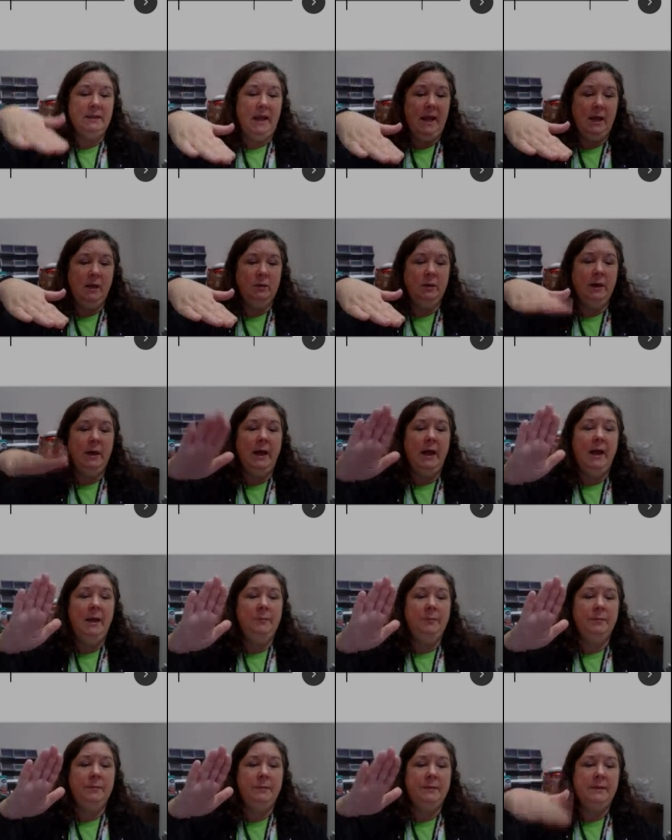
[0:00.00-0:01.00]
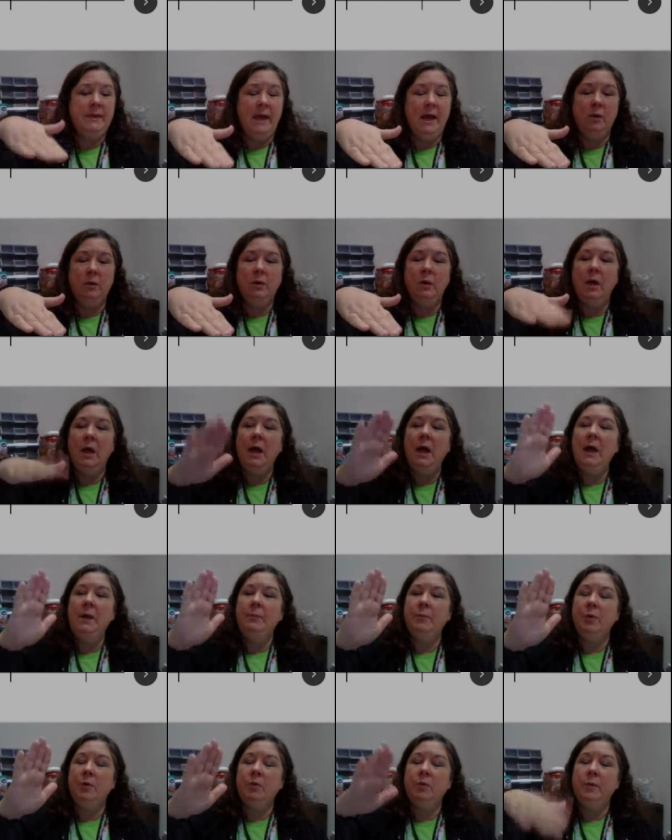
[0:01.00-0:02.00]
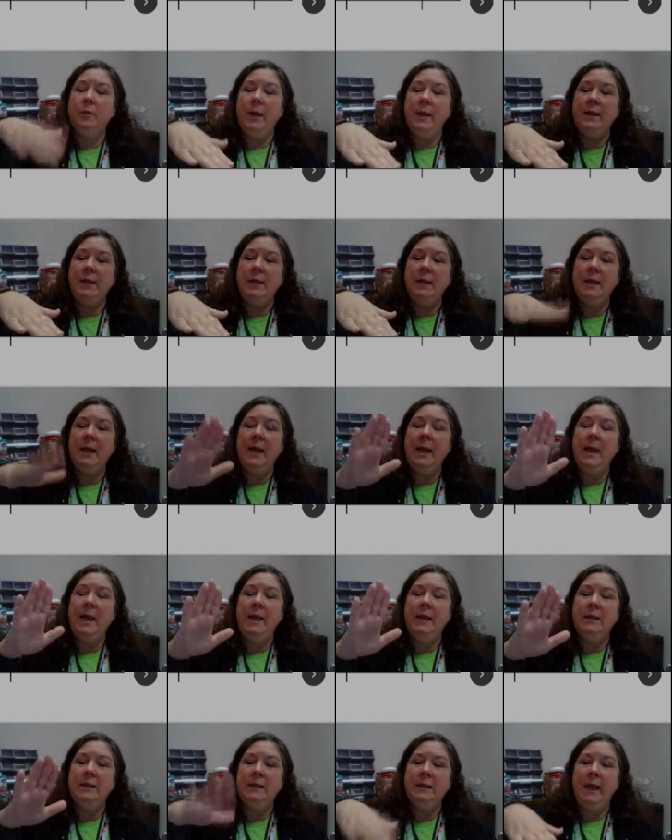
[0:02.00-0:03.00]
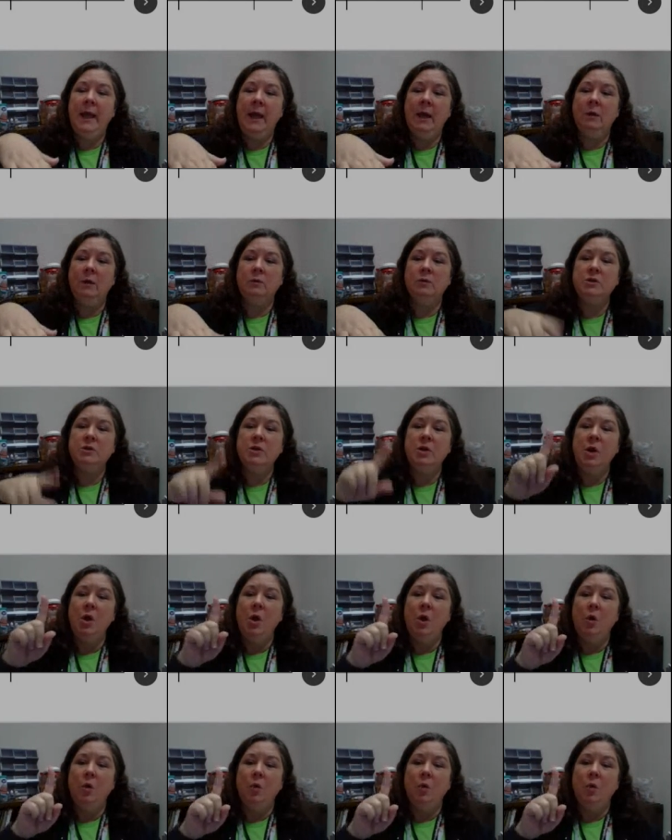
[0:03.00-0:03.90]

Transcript: Down, up, ready, and count.